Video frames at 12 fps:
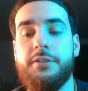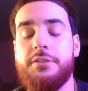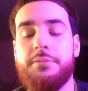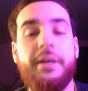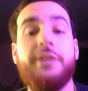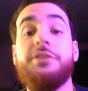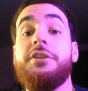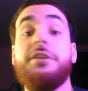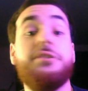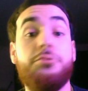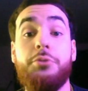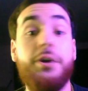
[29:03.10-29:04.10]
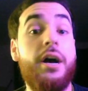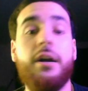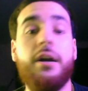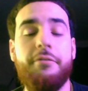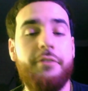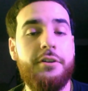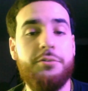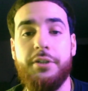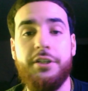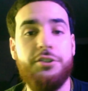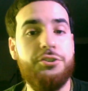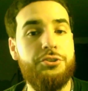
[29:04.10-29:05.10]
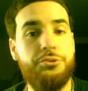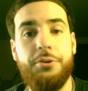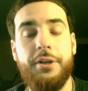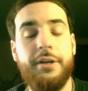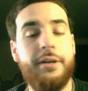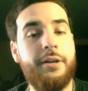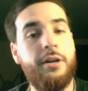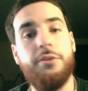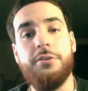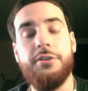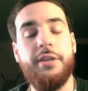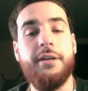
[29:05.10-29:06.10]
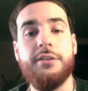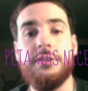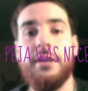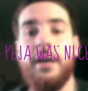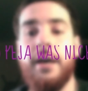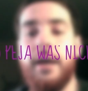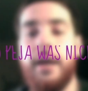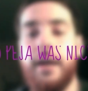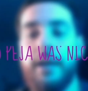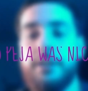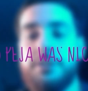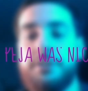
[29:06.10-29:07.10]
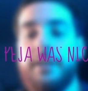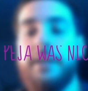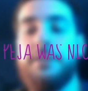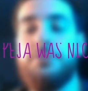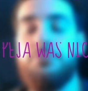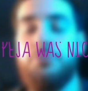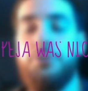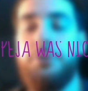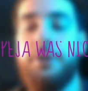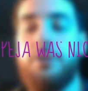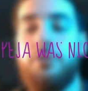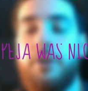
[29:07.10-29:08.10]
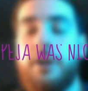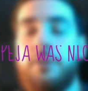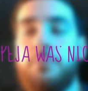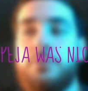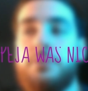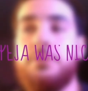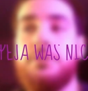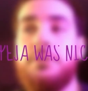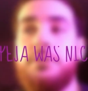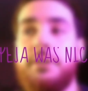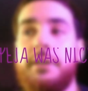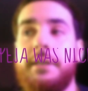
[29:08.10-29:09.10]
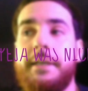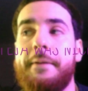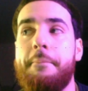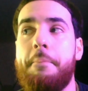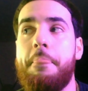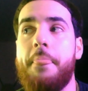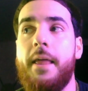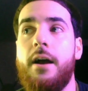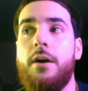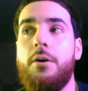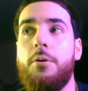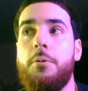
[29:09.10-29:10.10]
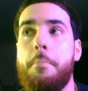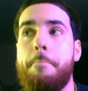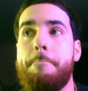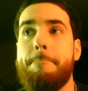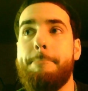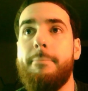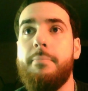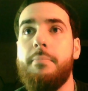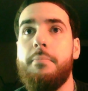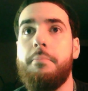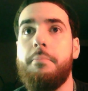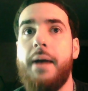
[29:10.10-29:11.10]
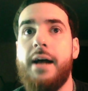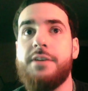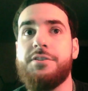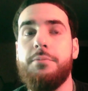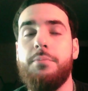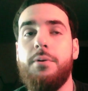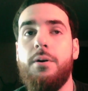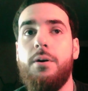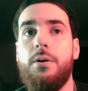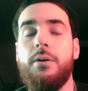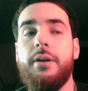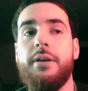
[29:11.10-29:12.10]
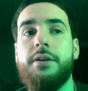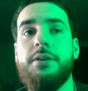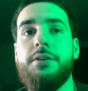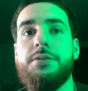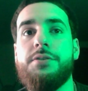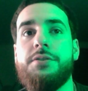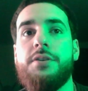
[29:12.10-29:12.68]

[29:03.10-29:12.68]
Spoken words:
Peja Stojakovic with his shooting and other things. It's really incredible to see how basketball is